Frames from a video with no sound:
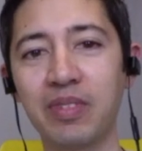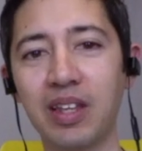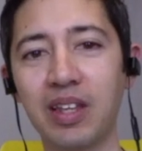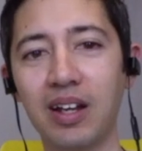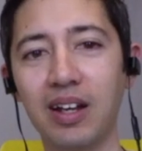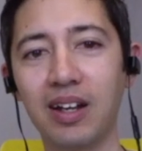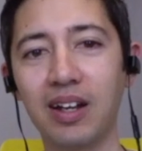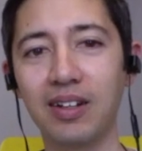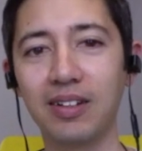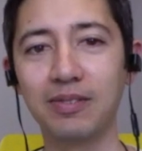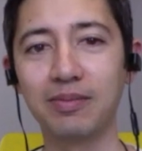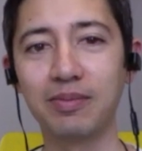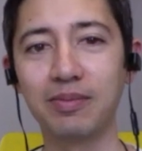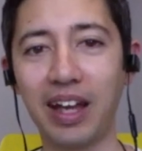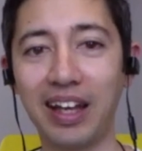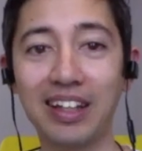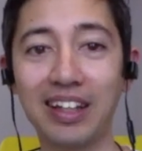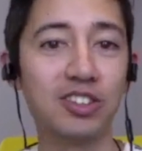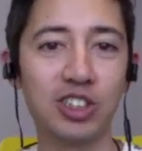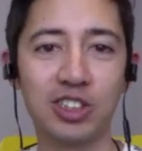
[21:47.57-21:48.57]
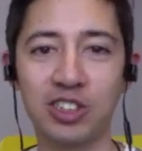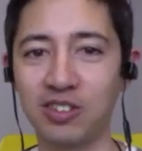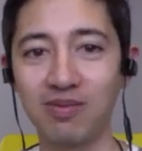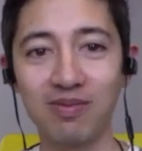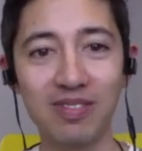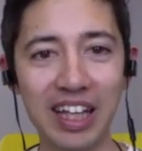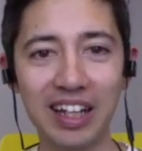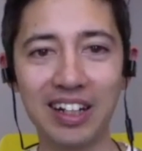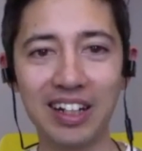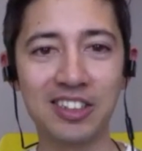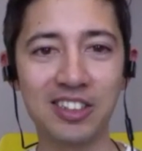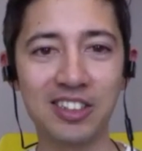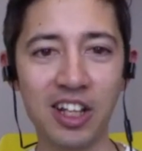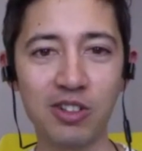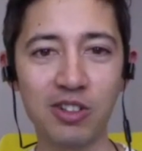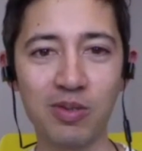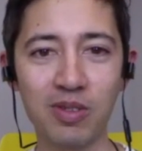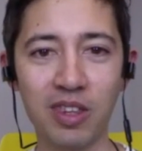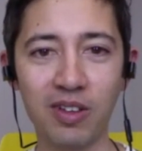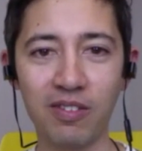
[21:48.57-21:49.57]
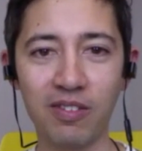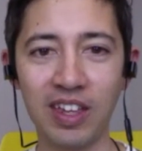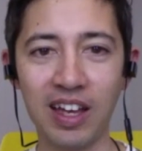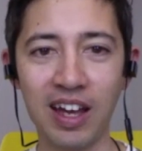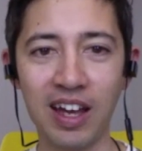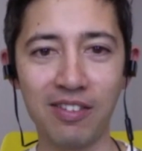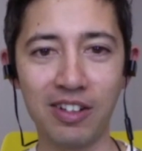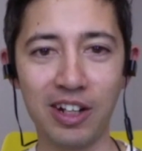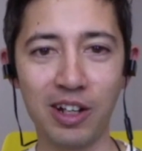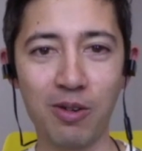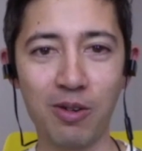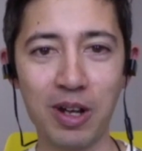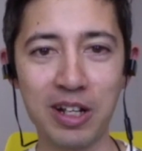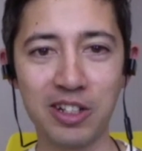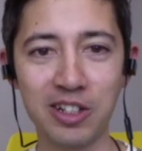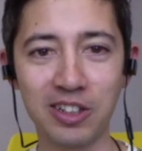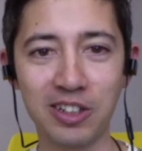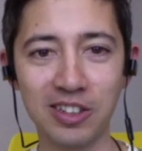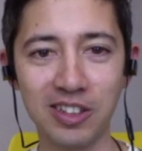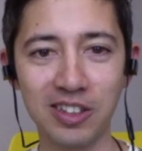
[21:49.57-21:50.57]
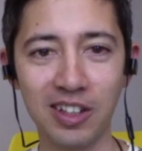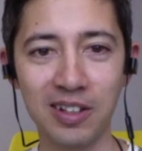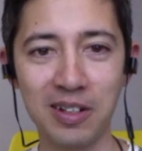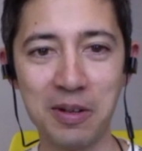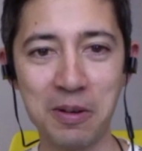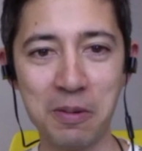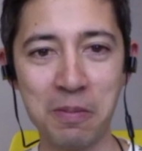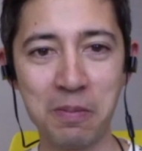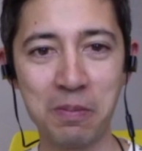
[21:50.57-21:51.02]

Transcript: and just get in touch with you if they have any questions? Sure.